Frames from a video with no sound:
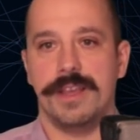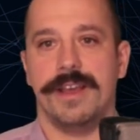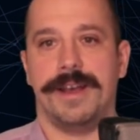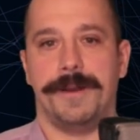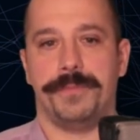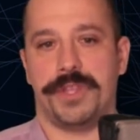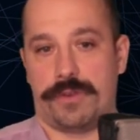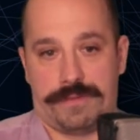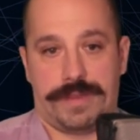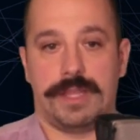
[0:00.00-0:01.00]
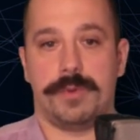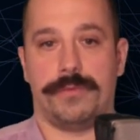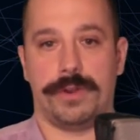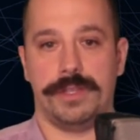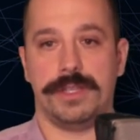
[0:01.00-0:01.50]
that are available
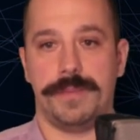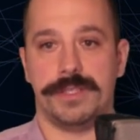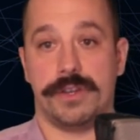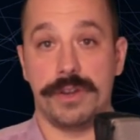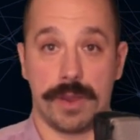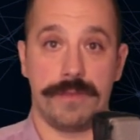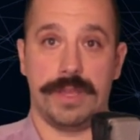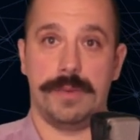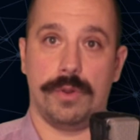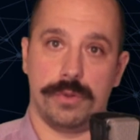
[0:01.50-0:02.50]
for a database are now available